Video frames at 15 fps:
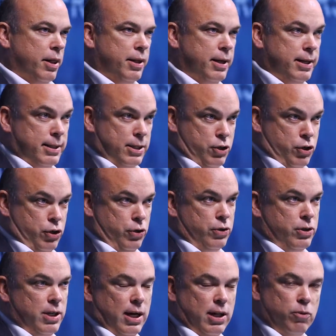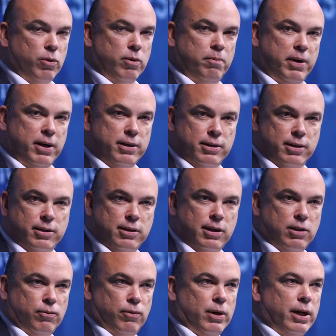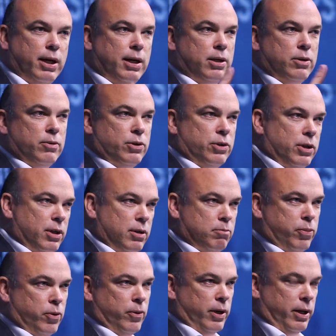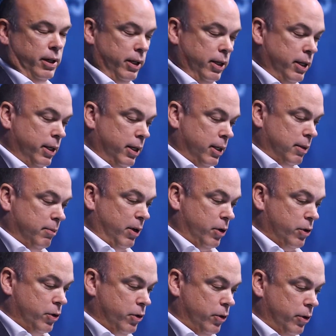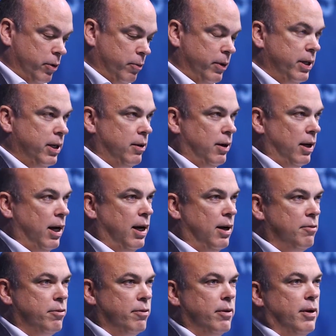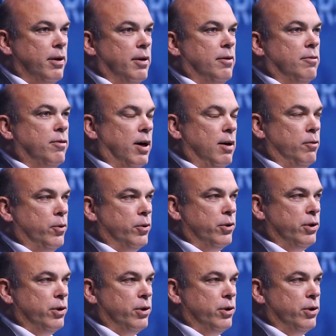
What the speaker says: these issues now that we've been successful in getting to a certain point to make sure that we don't have $5 or